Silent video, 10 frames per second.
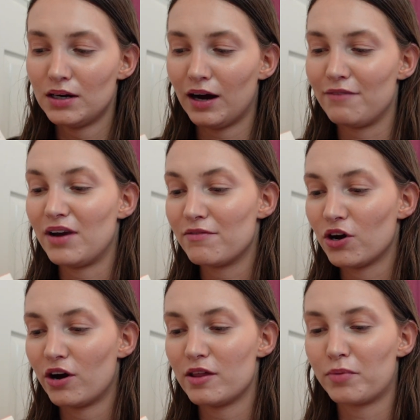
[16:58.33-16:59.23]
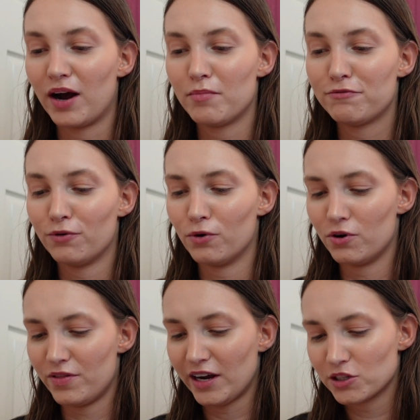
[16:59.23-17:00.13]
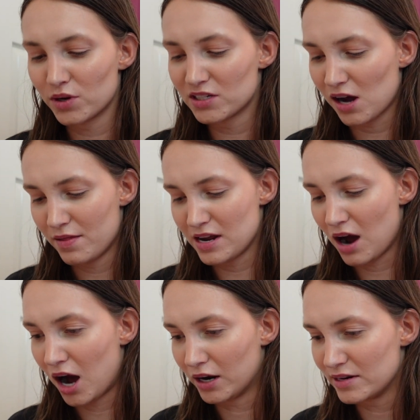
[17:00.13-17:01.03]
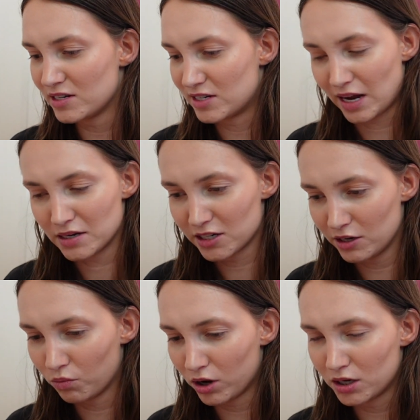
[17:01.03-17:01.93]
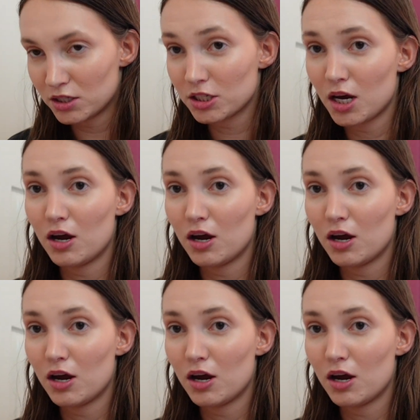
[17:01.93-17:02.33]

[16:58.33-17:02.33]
I've never heard of the brand before. These ones are the unscented ones,